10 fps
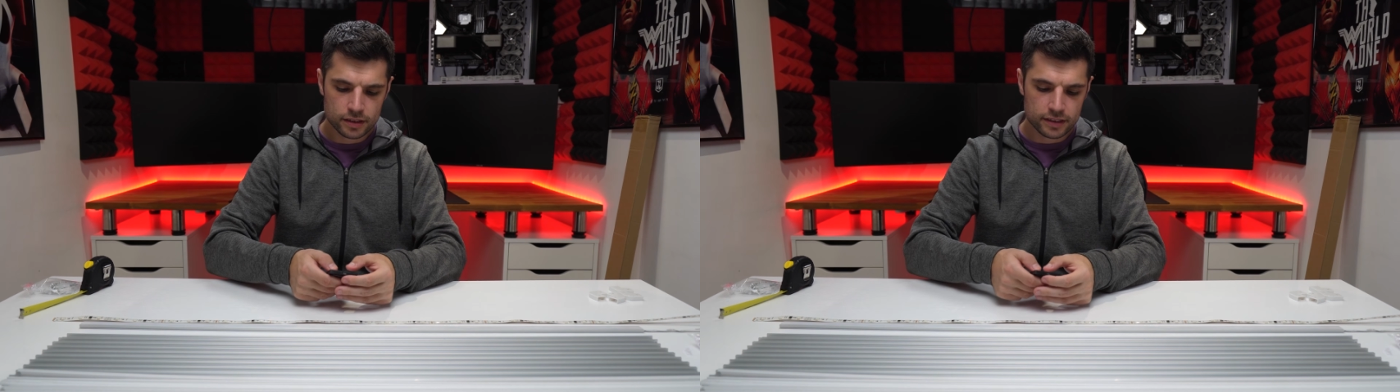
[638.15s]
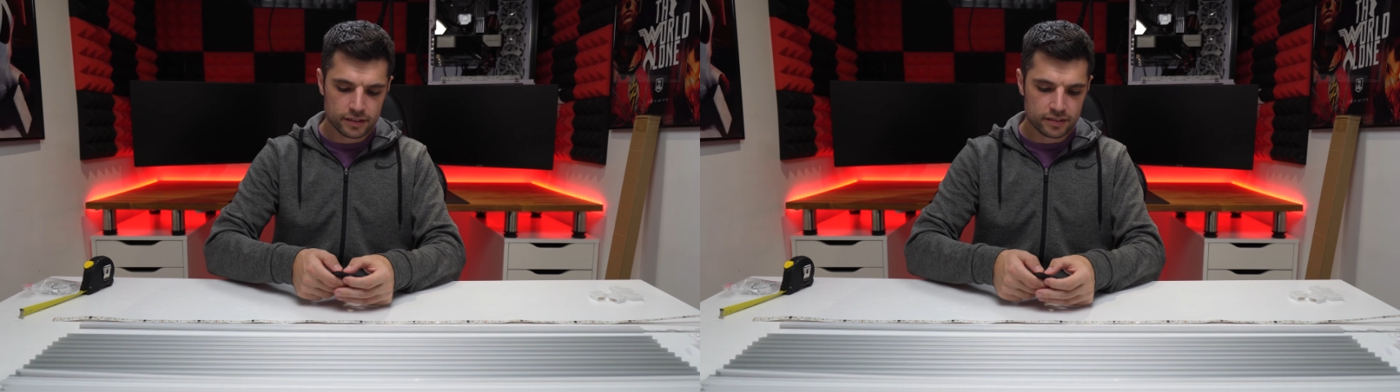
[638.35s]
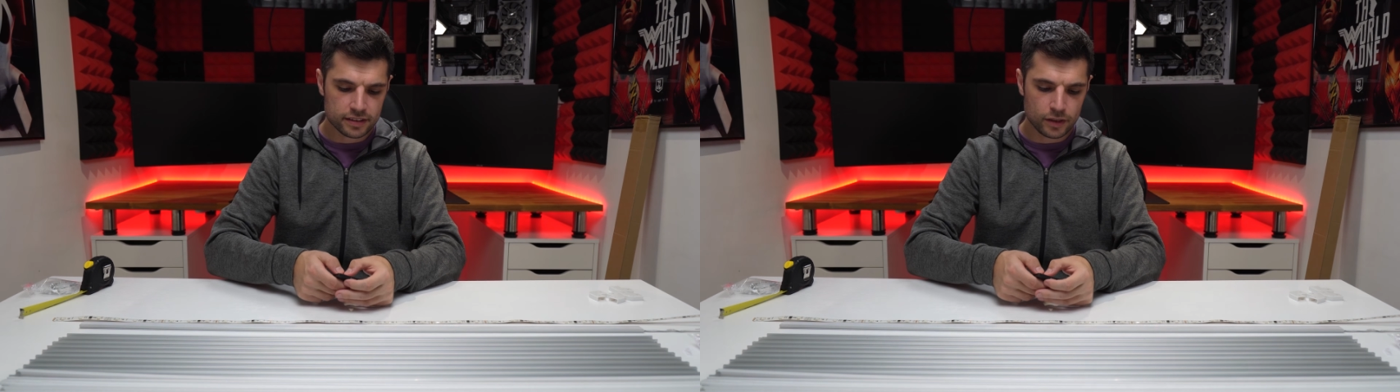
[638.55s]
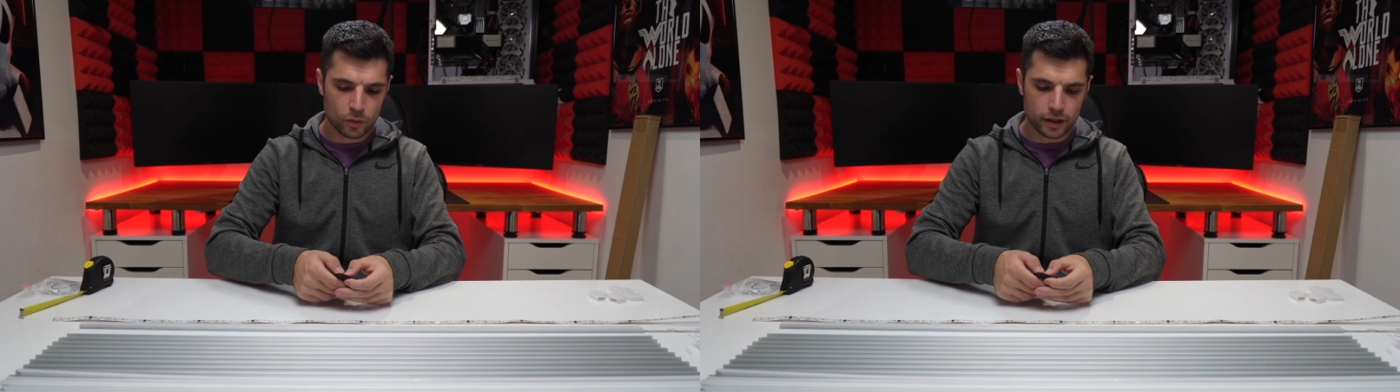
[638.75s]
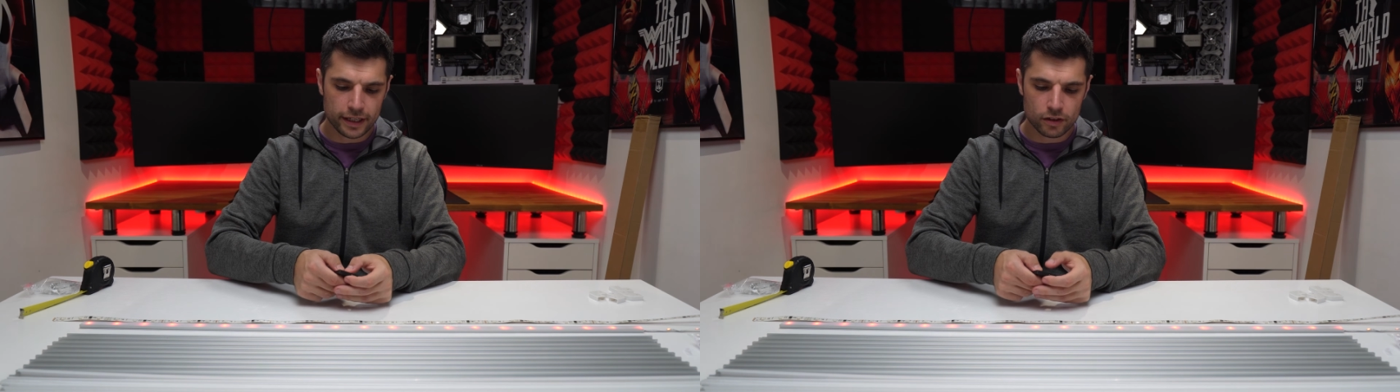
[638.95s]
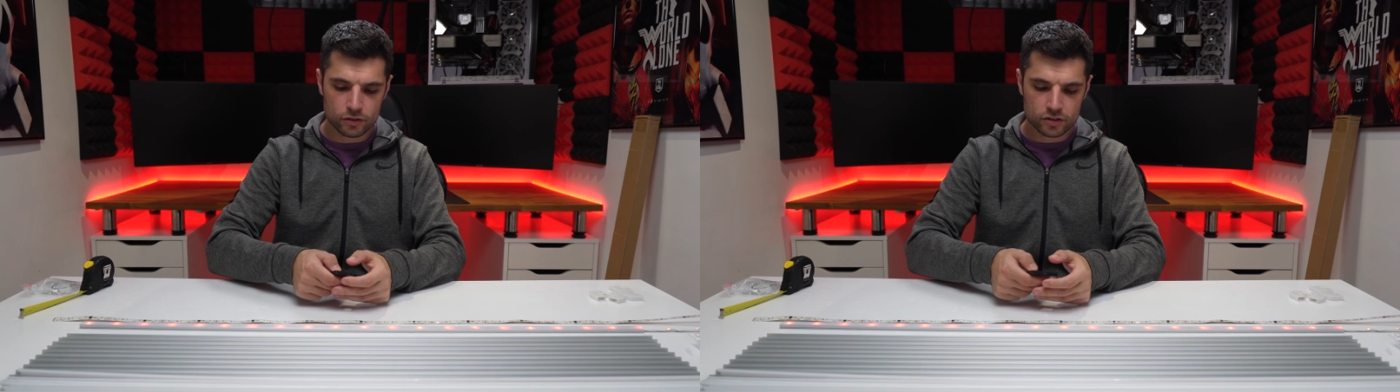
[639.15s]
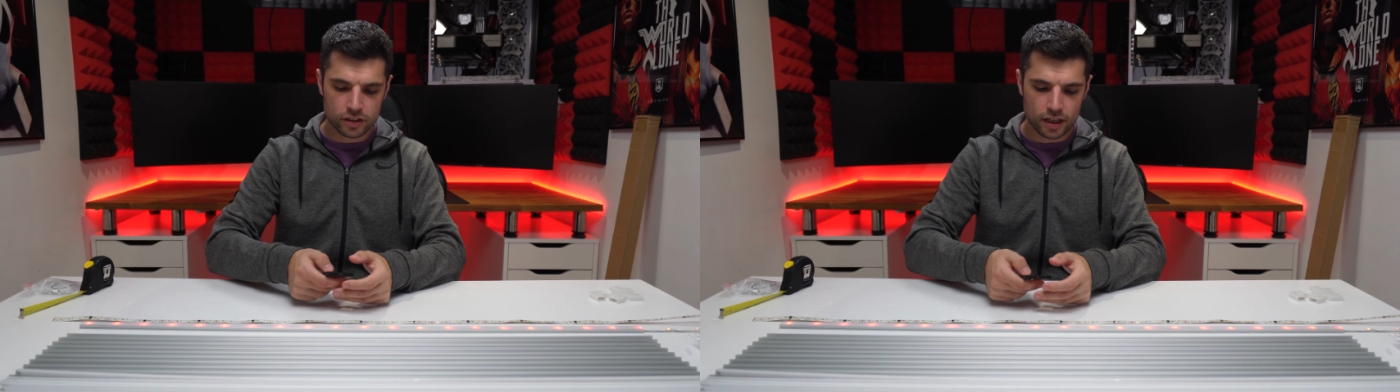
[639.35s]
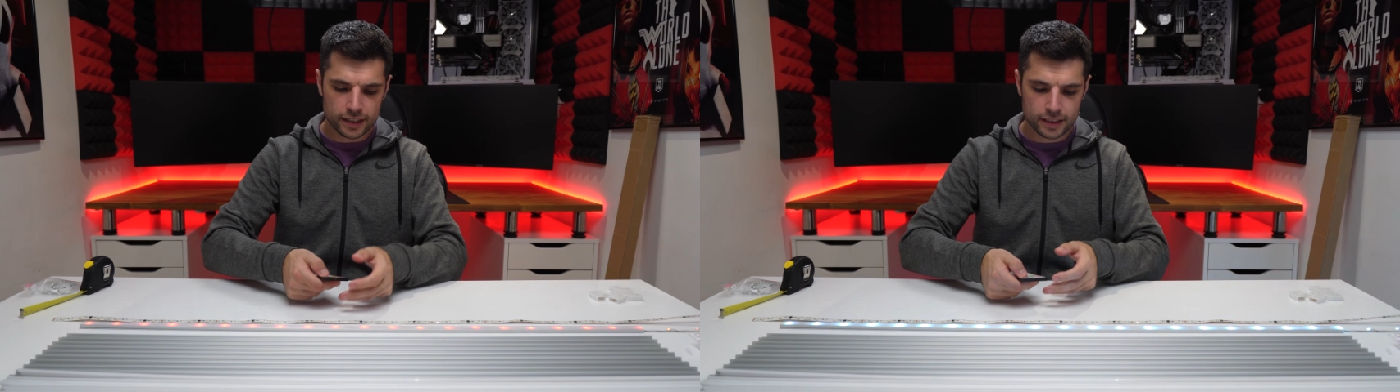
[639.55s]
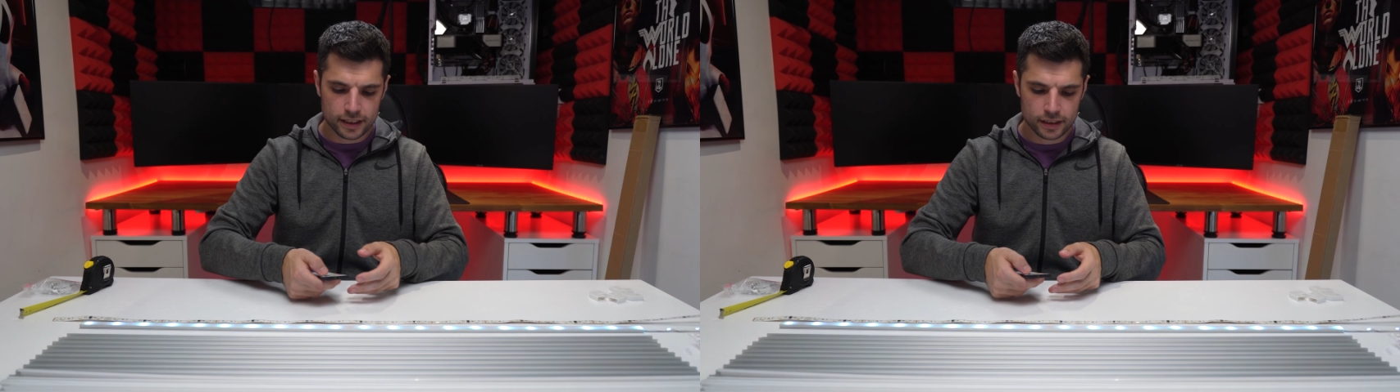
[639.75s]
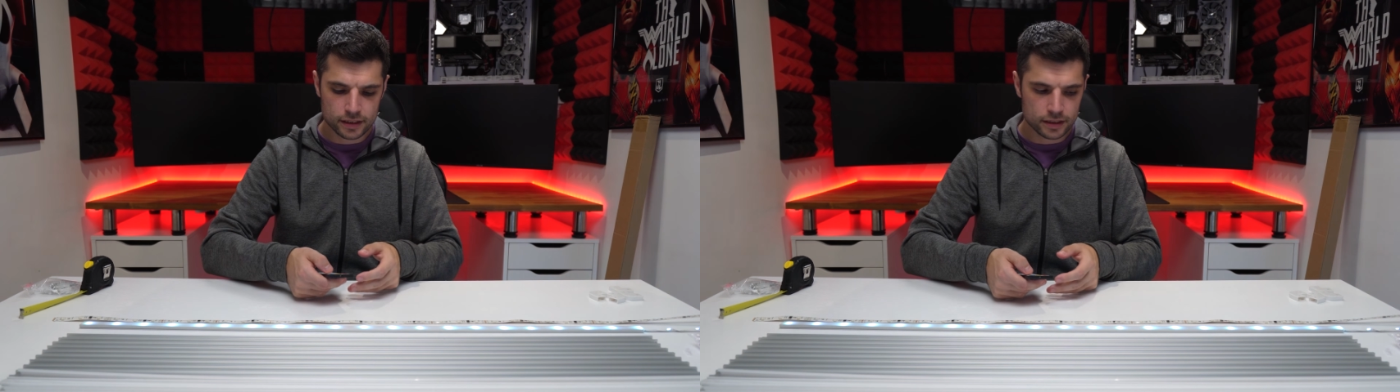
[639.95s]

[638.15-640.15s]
Let's see what it looks like.